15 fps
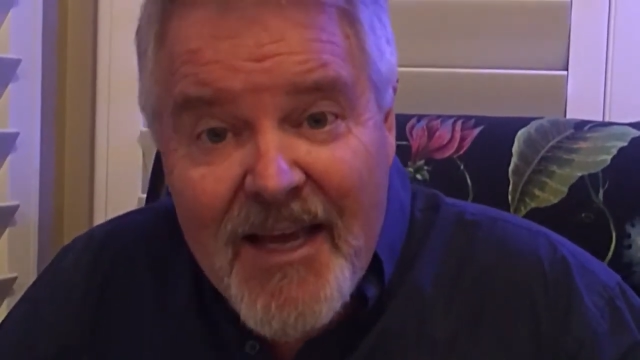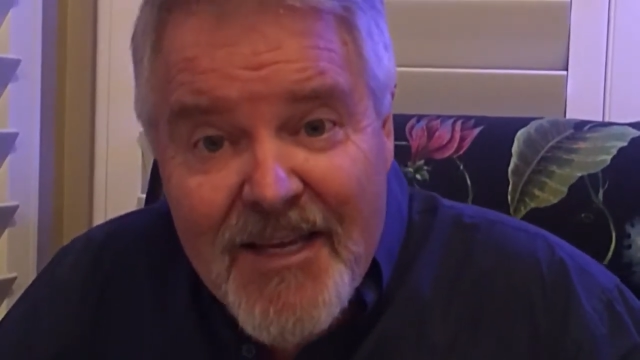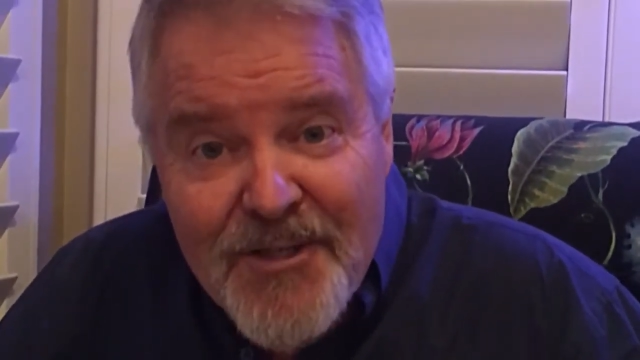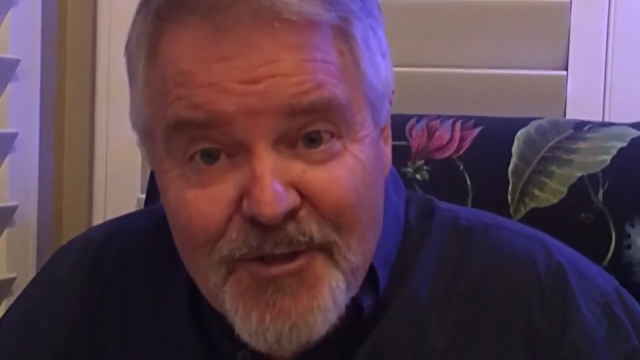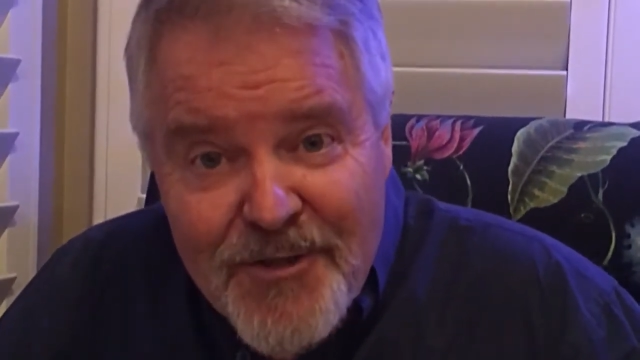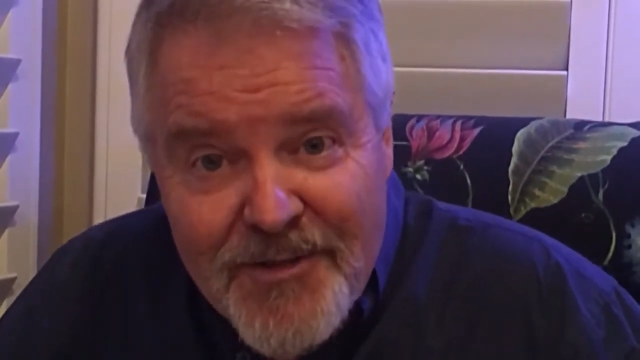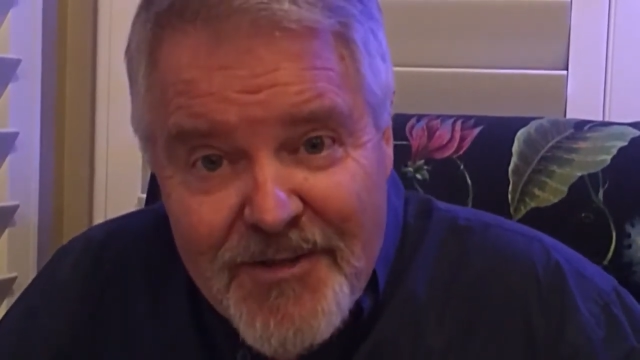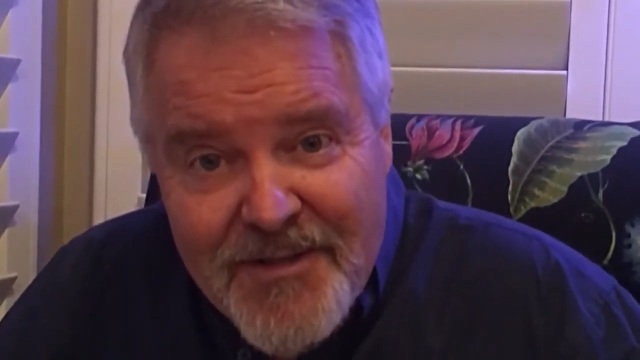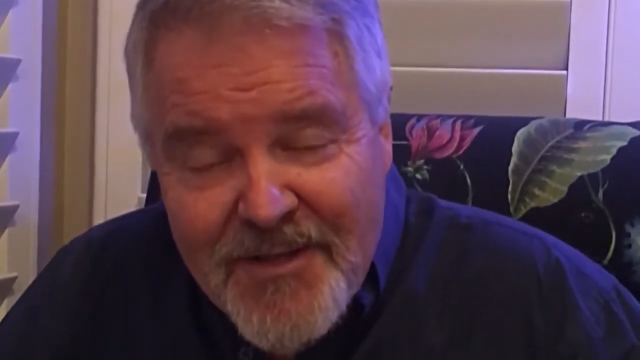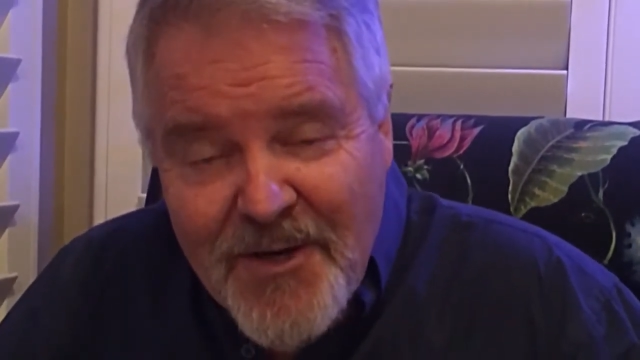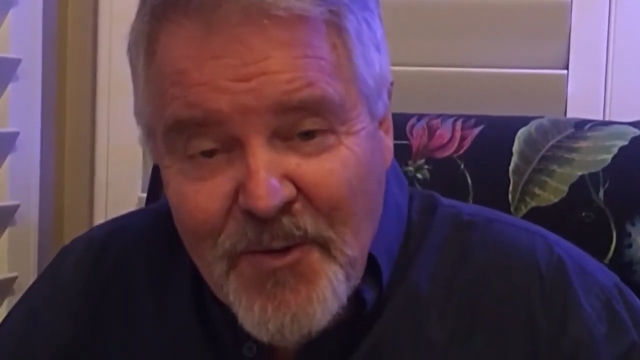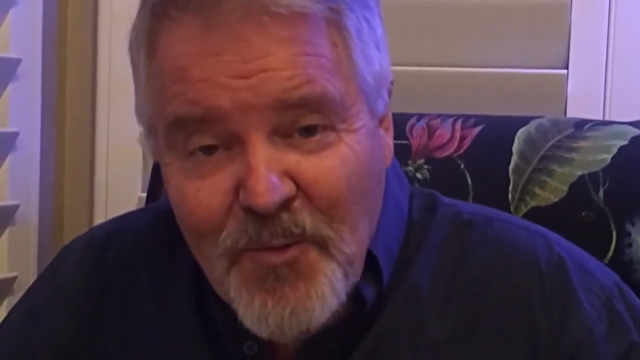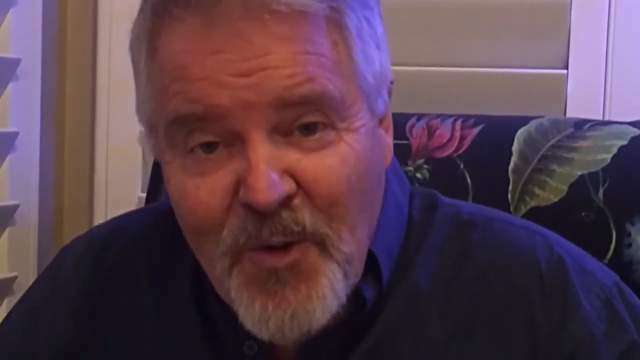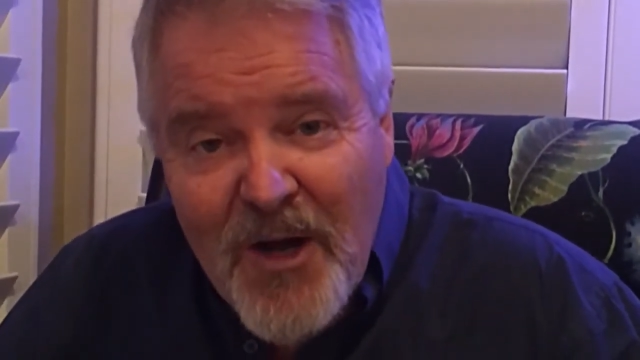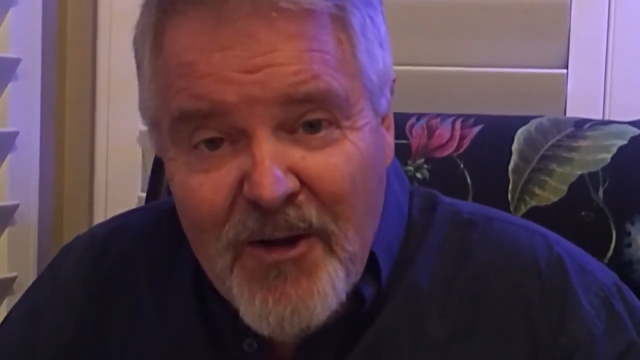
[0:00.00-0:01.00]
Asians that
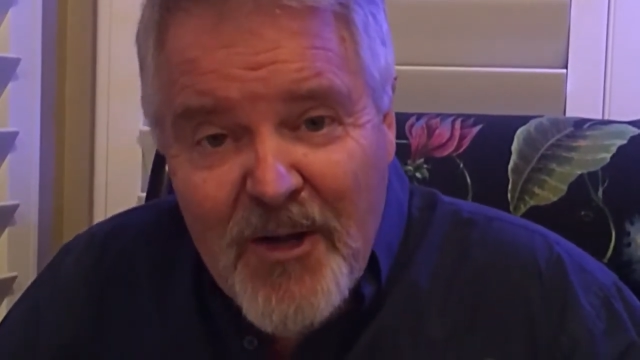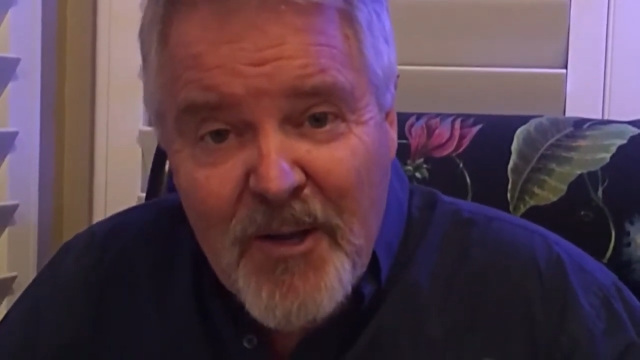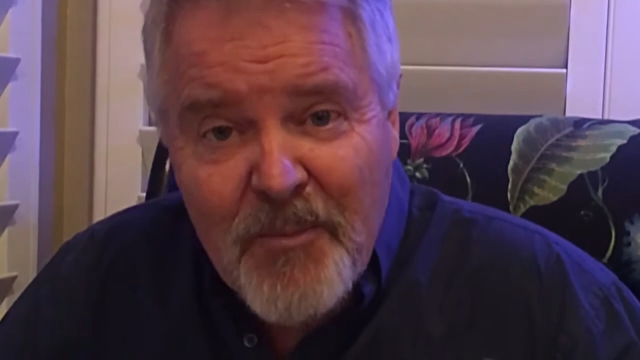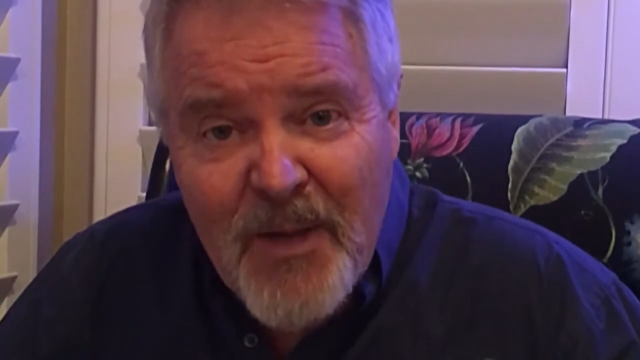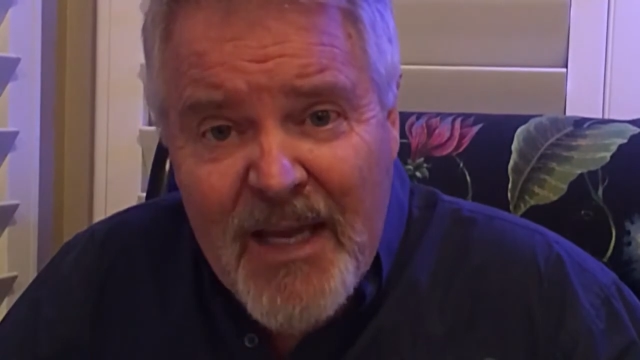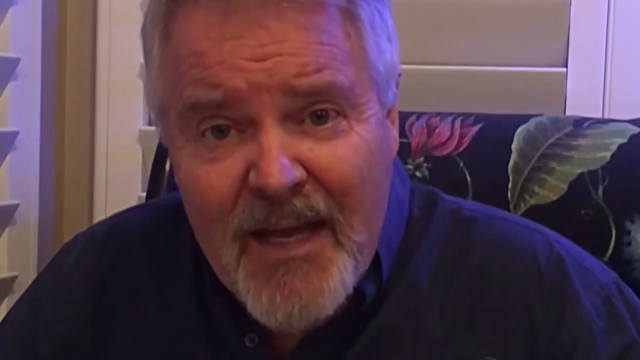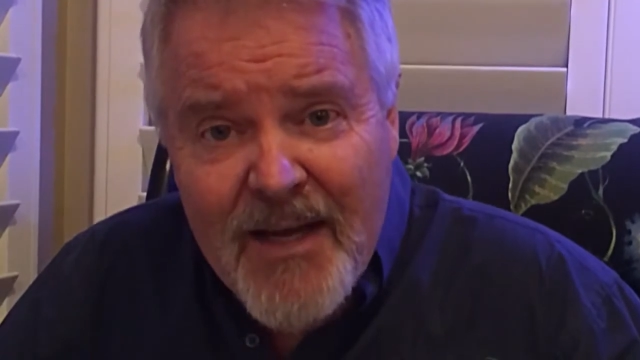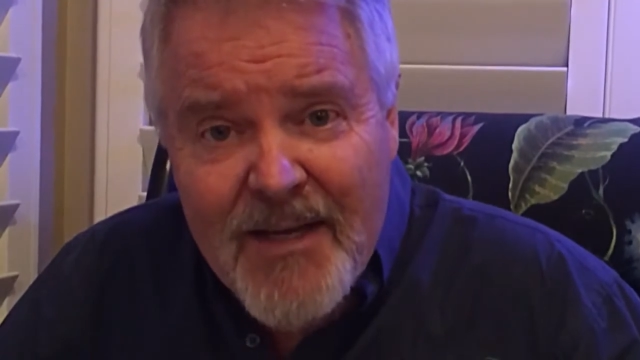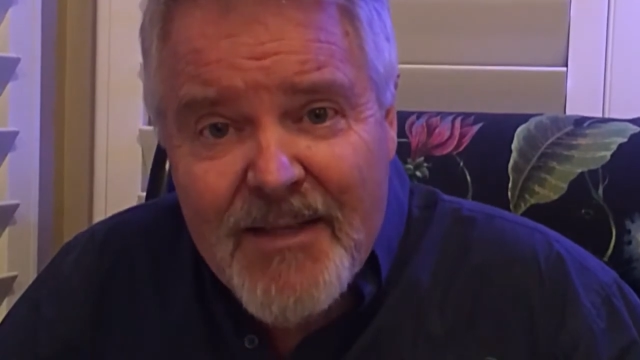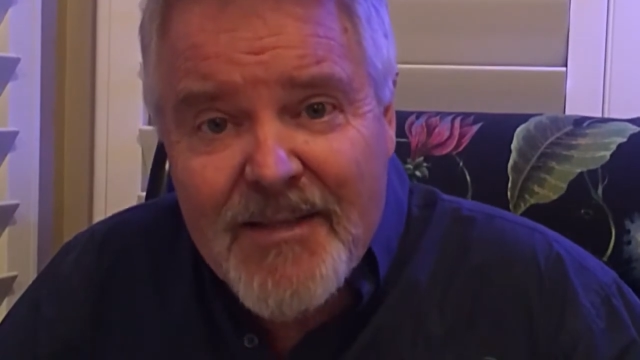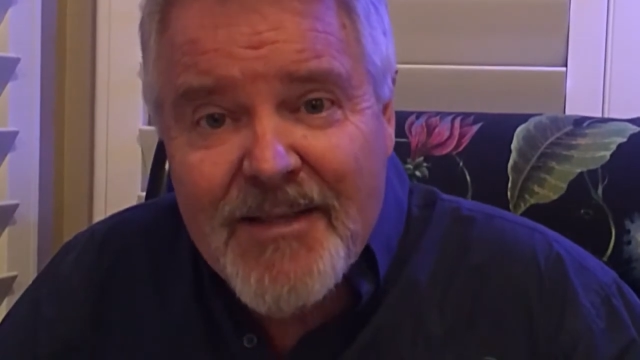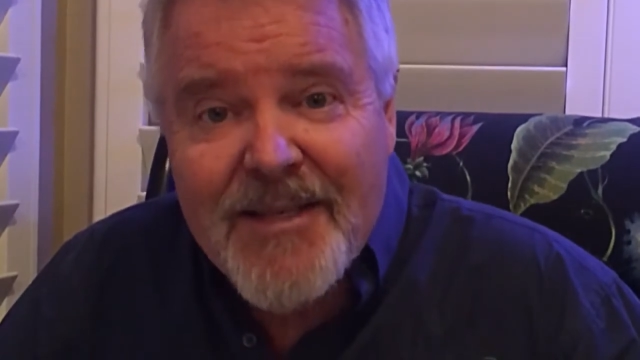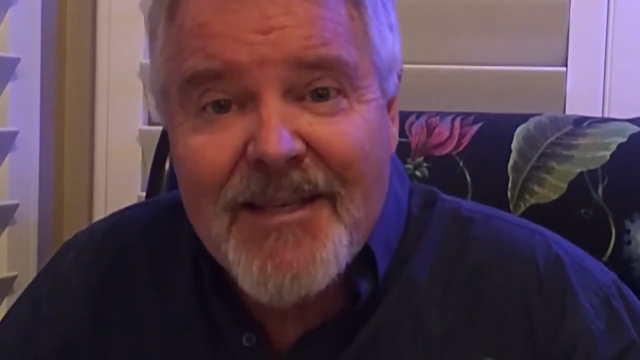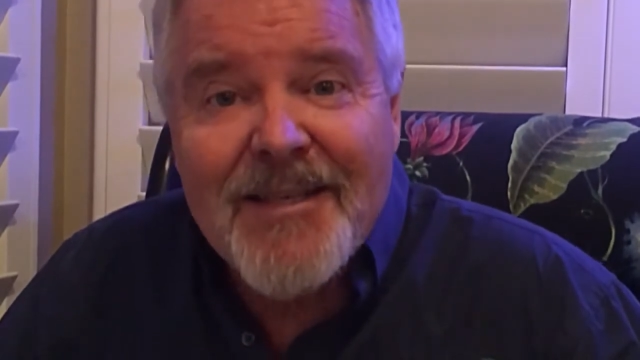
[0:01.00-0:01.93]
are welcoming us